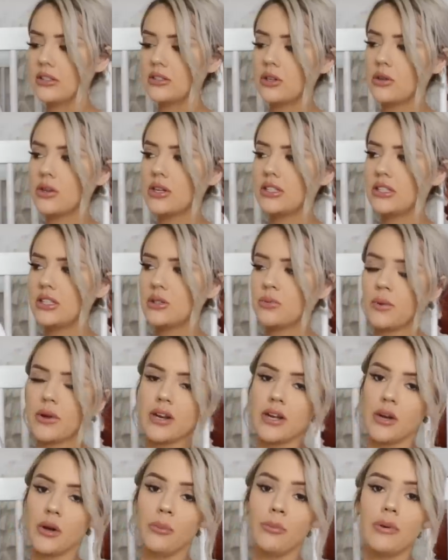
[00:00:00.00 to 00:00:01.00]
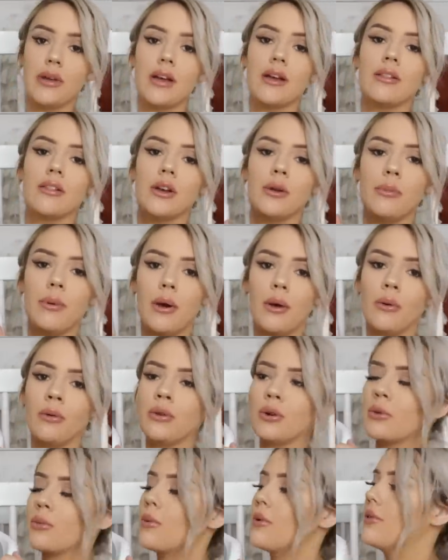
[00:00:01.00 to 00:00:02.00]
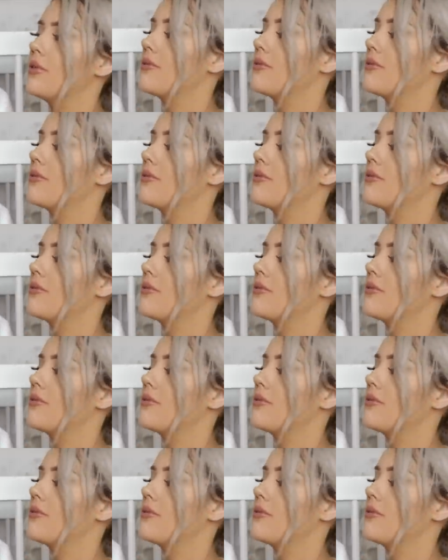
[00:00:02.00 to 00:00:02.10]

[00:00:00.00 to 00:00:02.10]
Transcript: So this is when he'll be a little bit older. We'll